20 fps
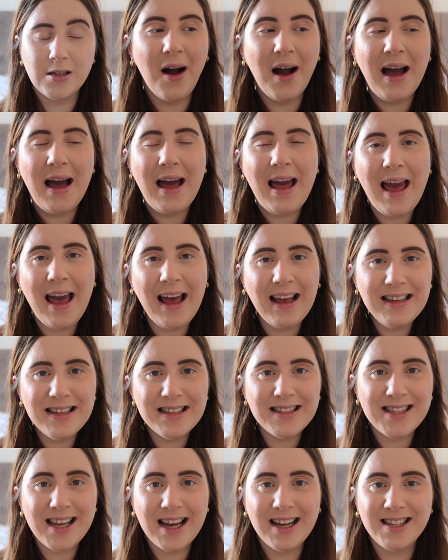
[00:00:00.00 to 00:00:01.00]
I
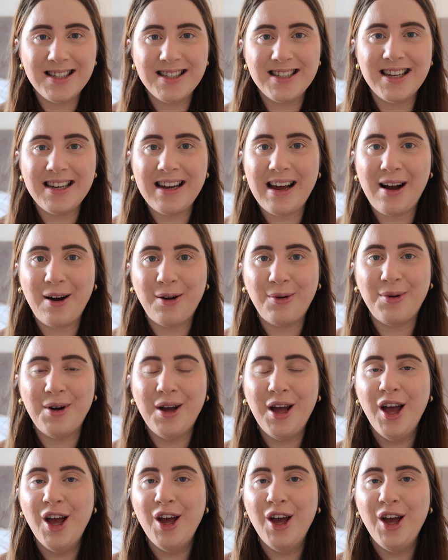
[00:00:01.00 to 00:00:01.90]
hate testing out